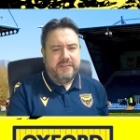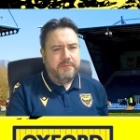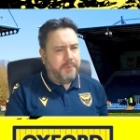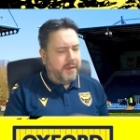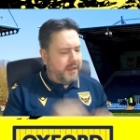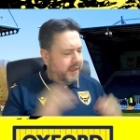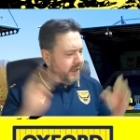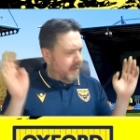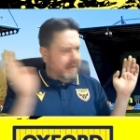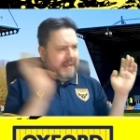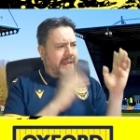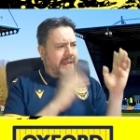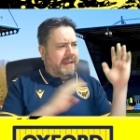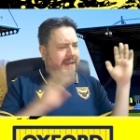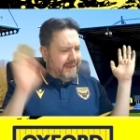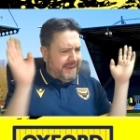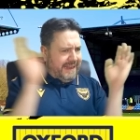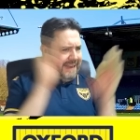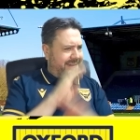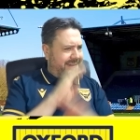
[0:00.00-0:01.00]
But
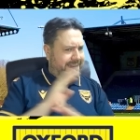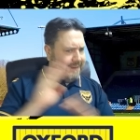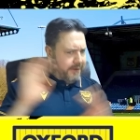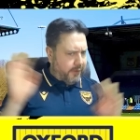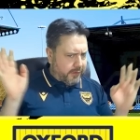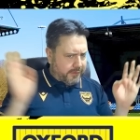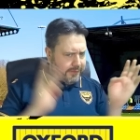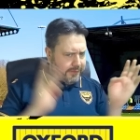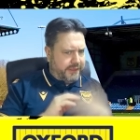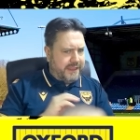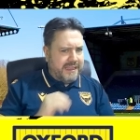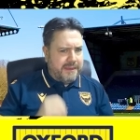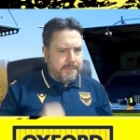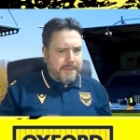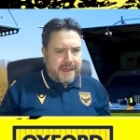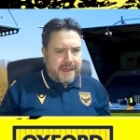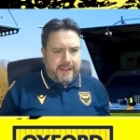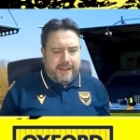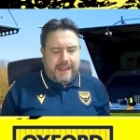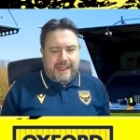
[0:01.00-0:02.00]
let's not think
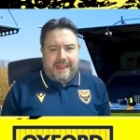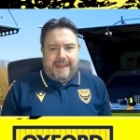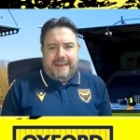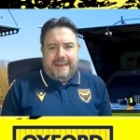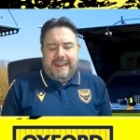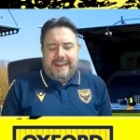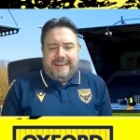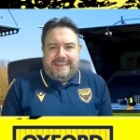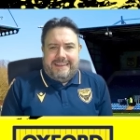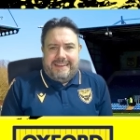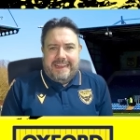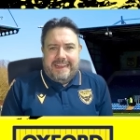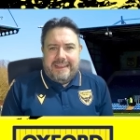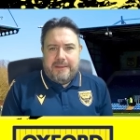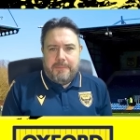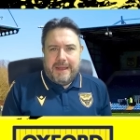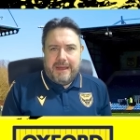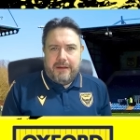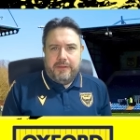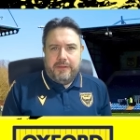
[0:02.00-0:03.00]
about that. Let's think
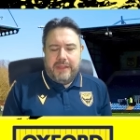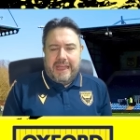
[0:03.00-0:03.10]
about